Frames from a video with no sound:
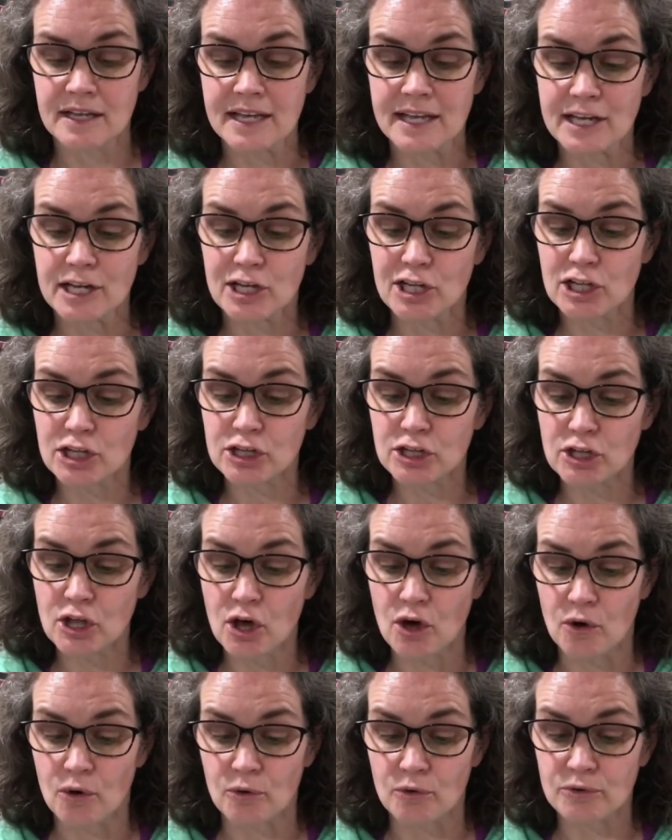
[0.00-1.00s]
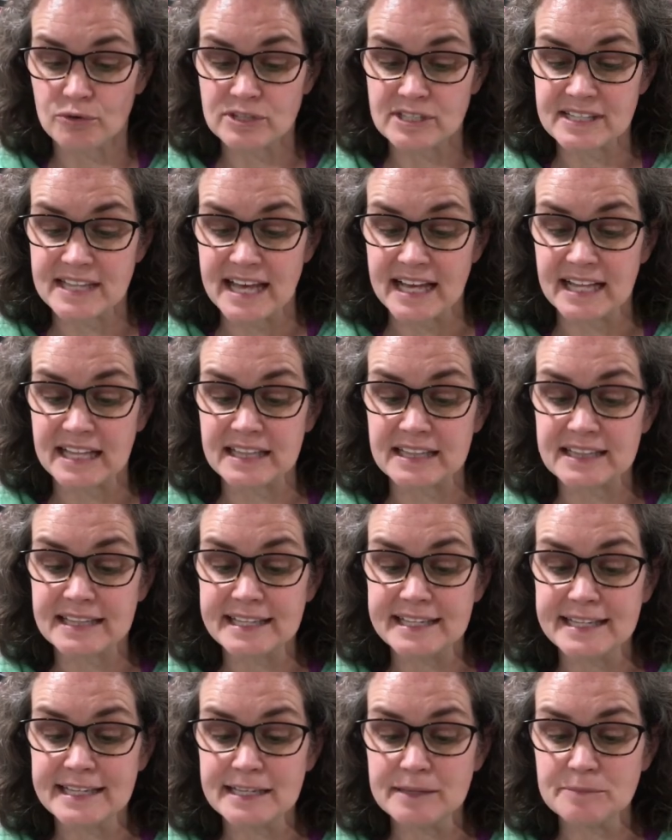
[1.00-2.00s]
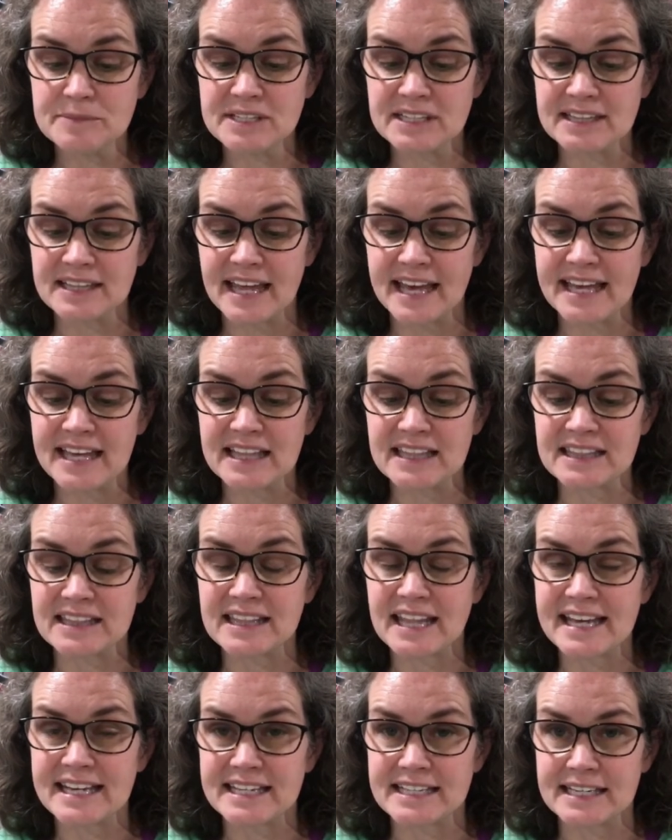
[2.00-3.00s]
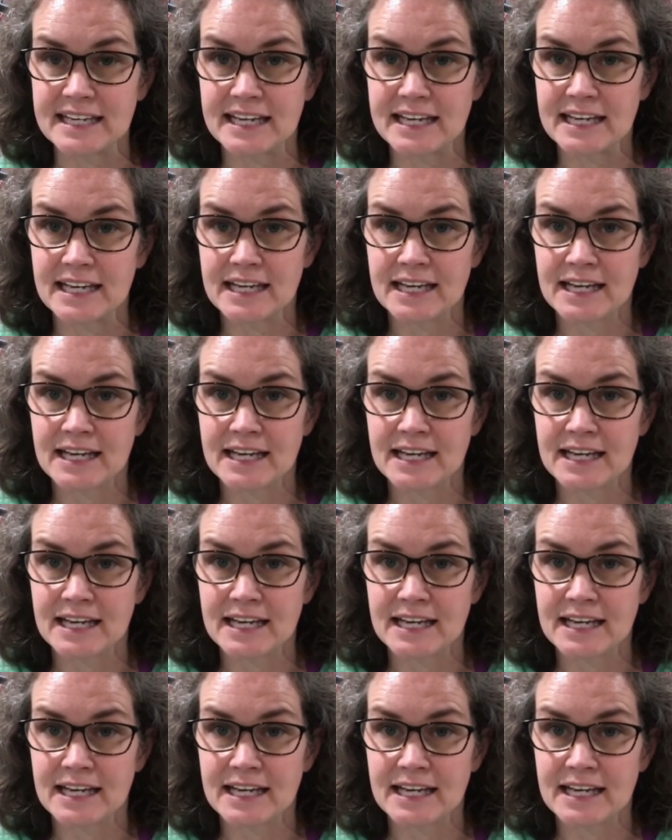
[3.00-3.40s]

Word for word: in clothes that gleamed like lightning.